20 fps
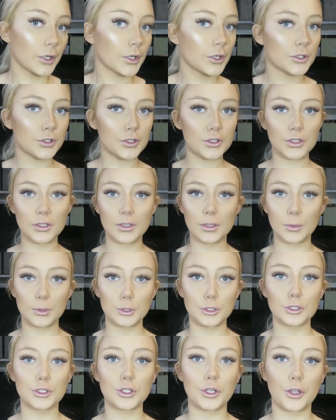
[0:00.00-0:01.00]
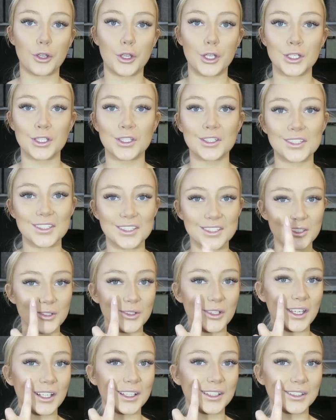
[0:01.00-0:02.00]
just so that when you turn you still
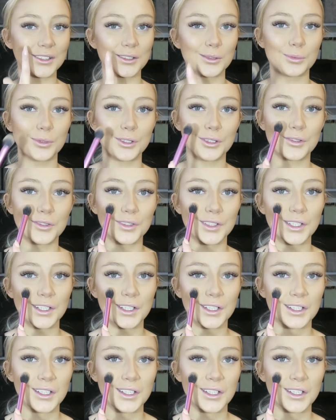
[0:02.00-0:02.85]
get a little bit of a